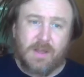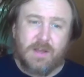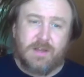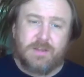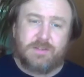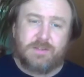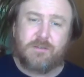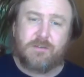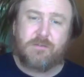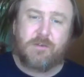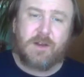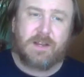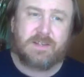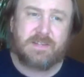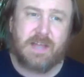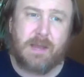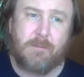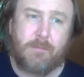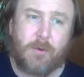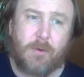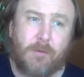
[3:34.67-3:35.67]
So for
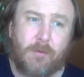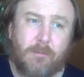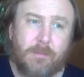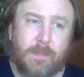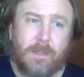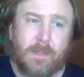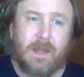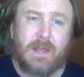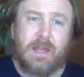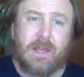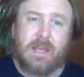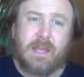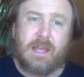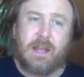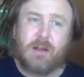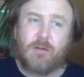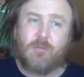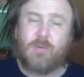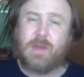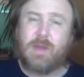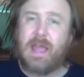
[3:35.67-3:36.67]
example,
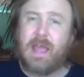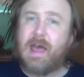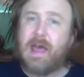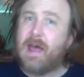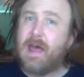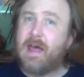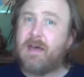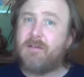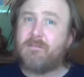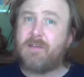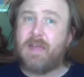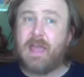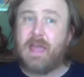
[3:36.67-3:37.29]
here we have